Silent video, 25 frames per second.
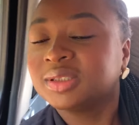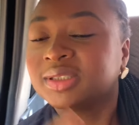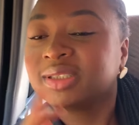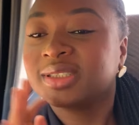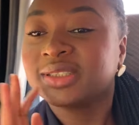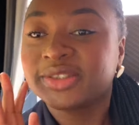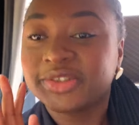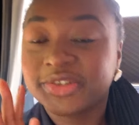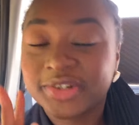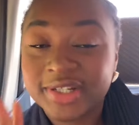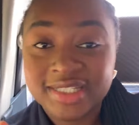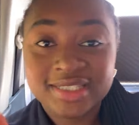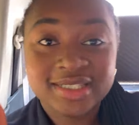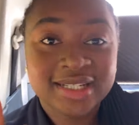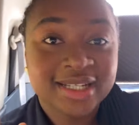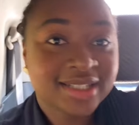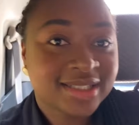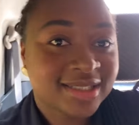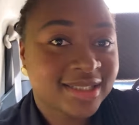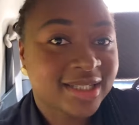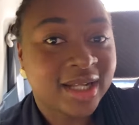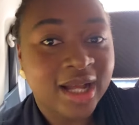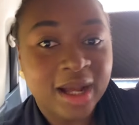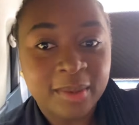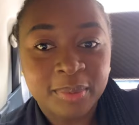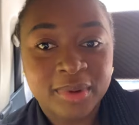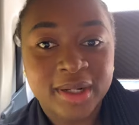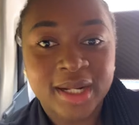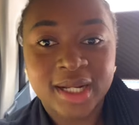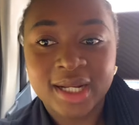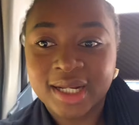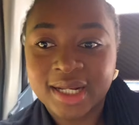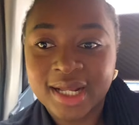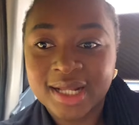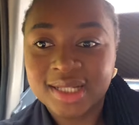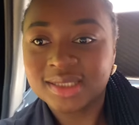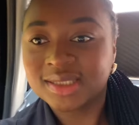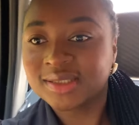The craziest thing happened, like
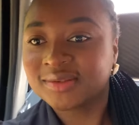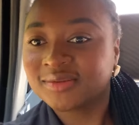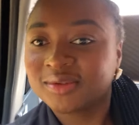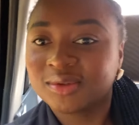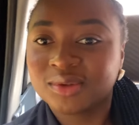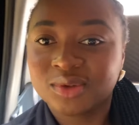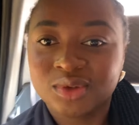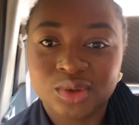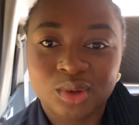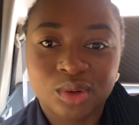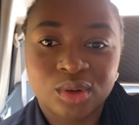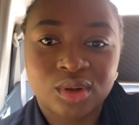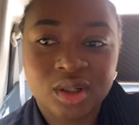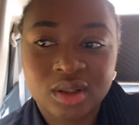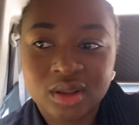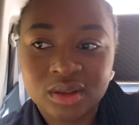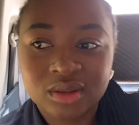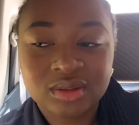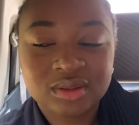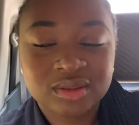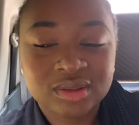I can't even talk.